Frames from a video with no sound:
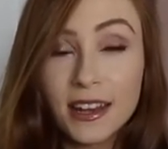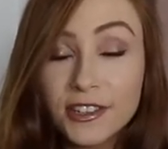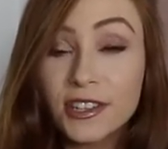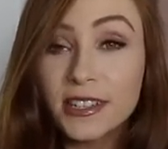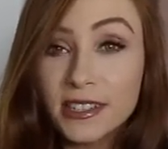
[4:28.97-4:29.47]

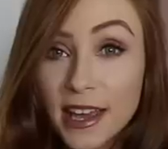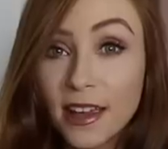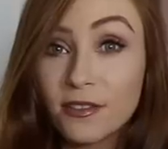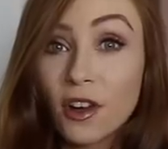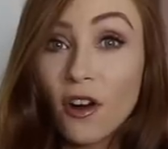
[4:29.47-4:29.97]
literally
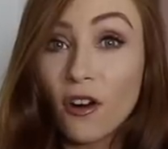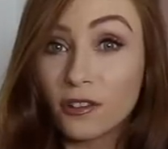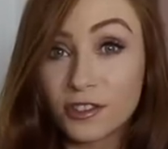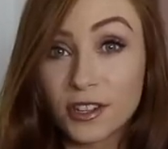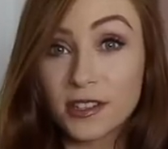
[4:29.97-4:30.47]
saved
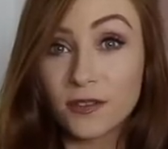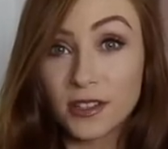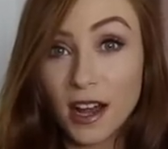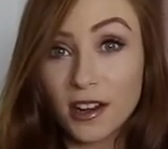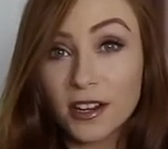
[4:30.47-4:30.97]
hundreds
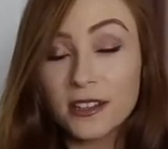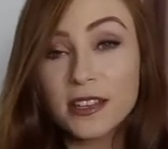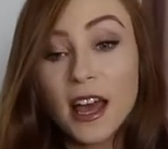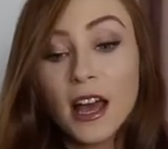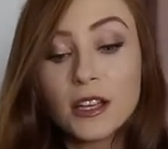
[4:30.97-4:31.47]
of
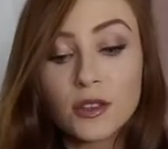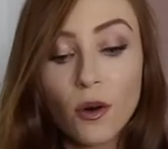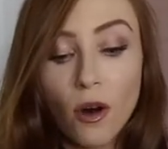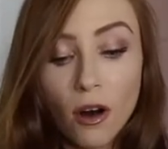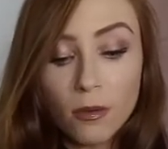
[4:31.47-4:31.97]
dollars.
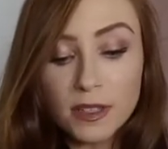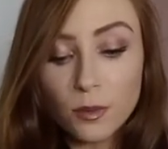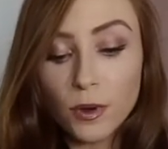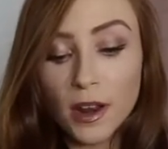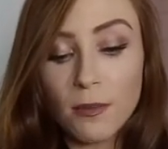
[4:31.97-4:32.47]
So
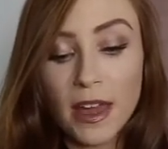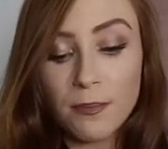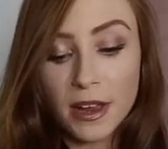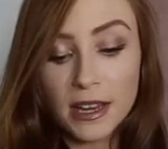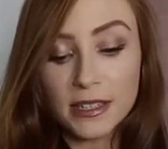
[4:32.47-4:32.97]
always when I
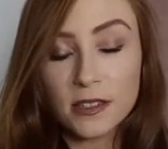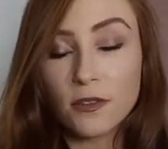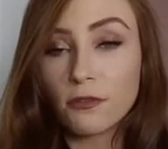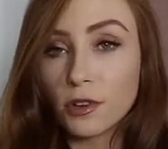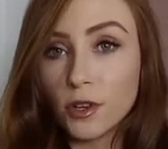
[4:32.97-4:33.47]
make my list
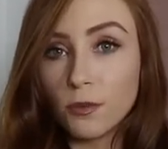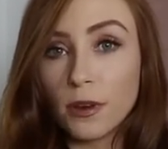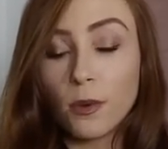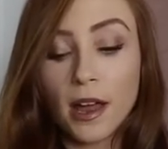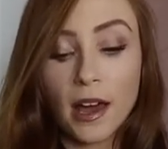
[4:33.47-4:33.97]
of a room
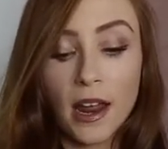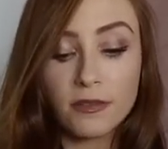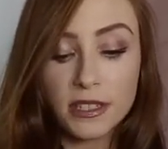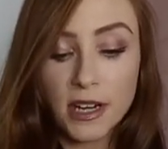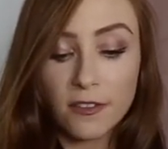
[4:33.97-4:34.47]
and when I kind of
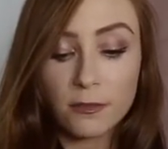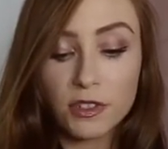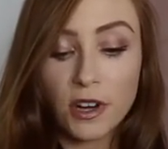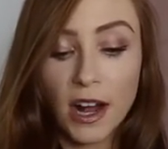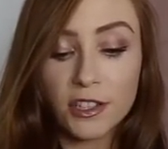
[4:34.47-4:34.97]
have to start from
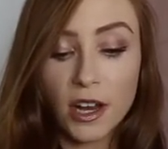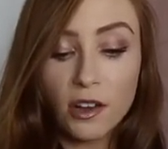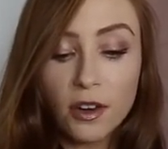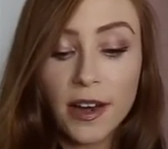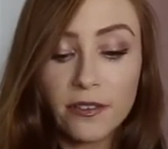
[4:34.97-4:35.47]
scratch, I
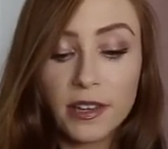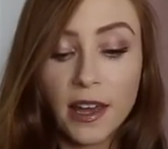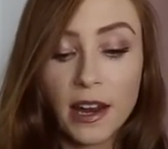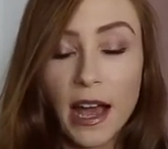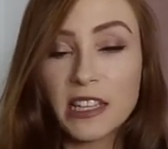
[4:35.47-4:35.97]
look at
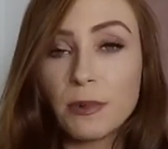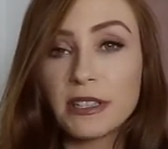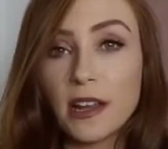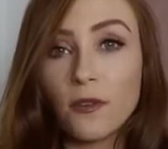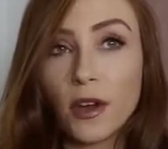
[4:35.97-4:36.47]
everything and I ask
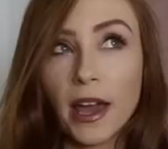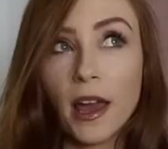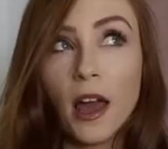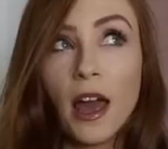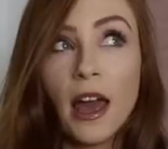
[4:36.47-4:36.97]
myself,
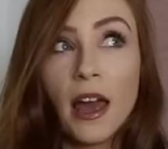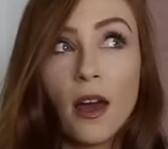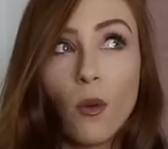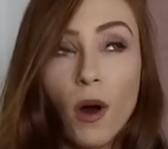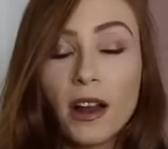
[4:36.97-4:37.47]
okay,
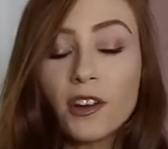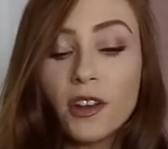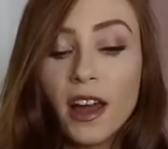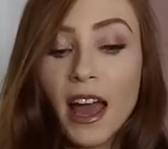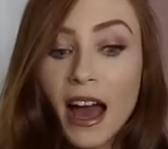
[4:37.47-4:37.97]
what
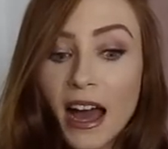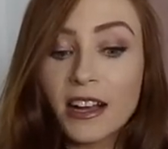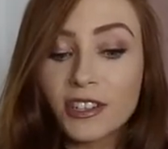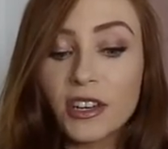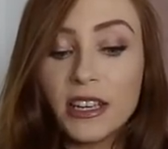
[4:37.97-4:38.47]
could I
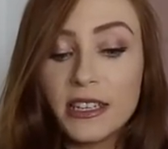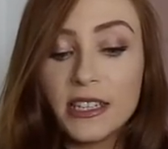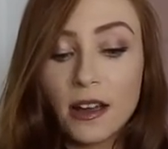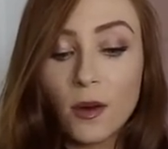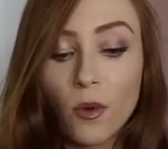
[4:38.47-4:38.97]
actually
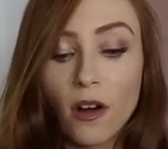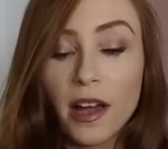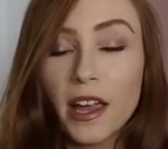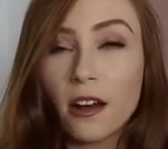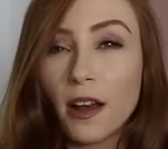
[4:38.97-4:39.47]

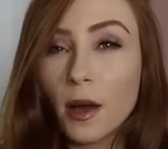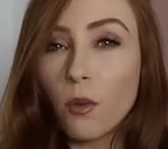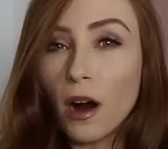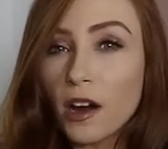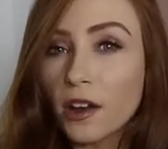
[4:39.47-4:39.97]
DIY or
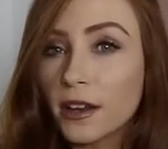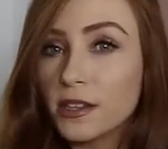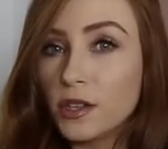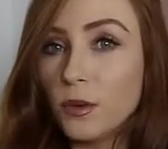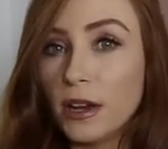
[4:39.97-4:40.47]
like what could I
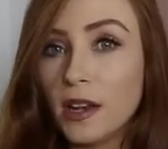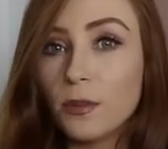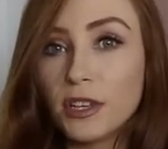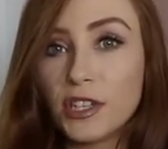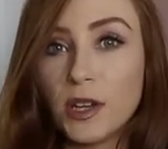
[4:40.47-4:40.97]
do a
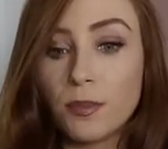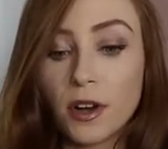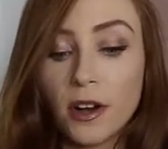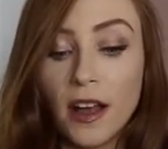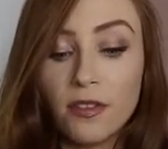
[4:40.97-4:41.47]
little bit
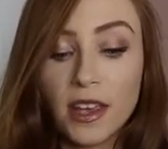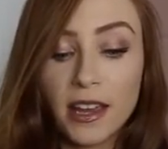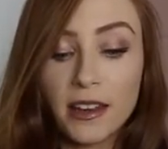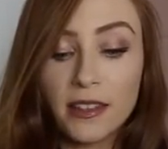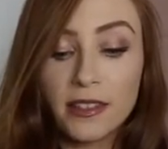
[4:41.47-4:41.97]
cheaper and
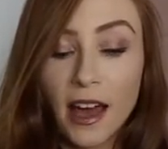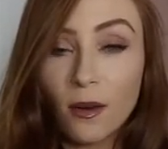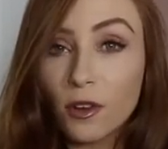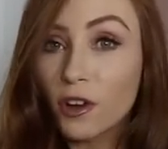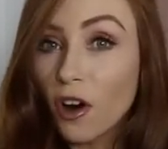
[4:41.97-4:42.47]
then
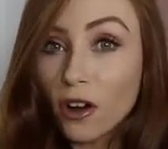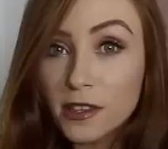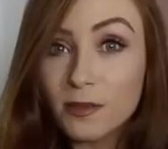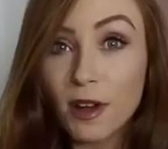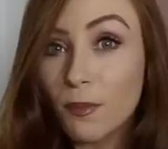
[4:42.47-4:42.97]
that
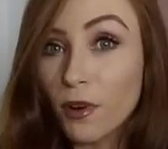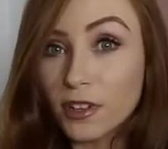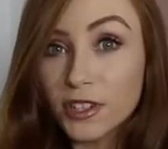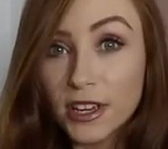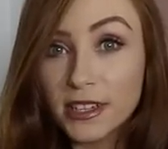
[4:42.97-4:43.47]
cuts my
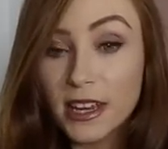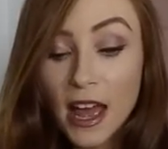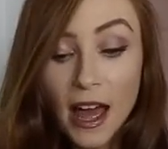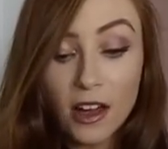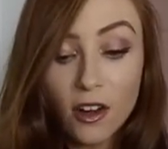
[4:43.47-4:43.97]
budget
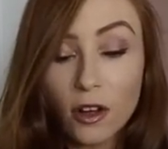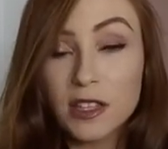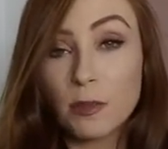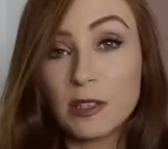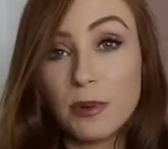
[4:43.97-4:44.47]
and
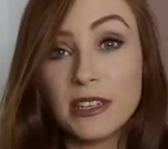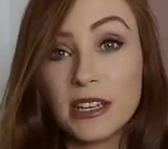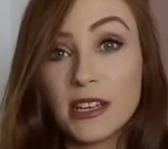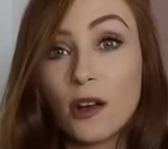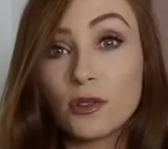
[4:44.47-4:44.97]
cuts my
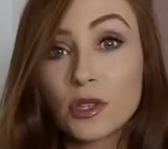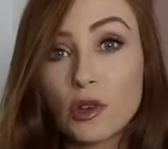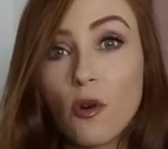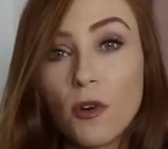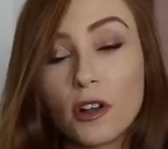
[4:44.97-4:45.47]
spending down
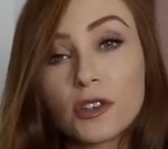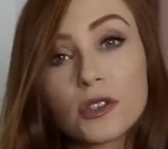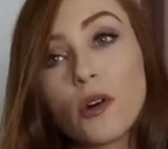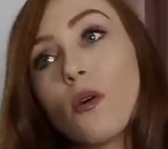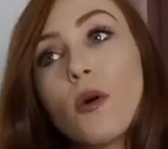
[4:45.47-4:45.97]
so much
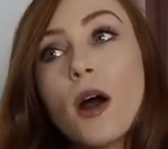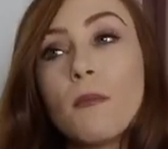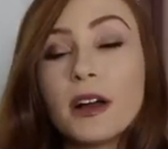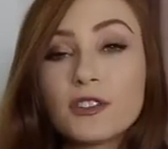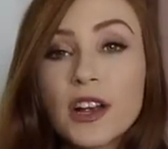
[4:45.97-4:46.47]
so
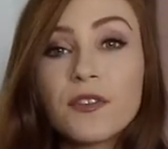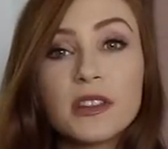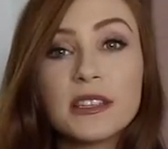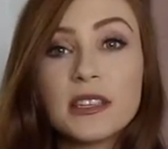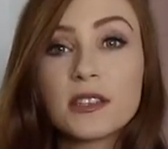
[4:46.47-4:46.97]
my trick
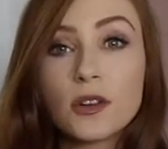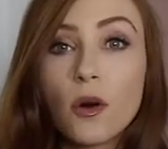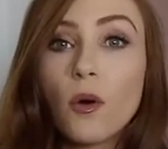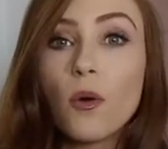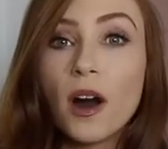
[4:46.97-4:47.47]
for this is to
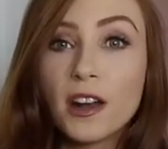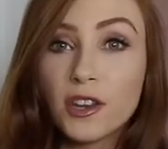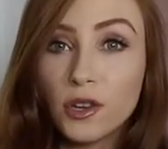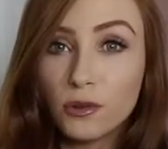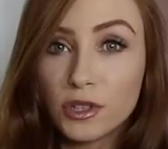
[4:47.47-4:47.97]
go
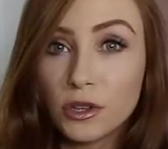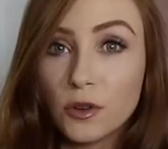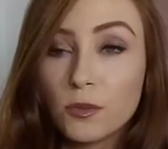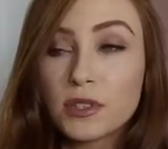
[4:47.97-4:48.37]
on YouTube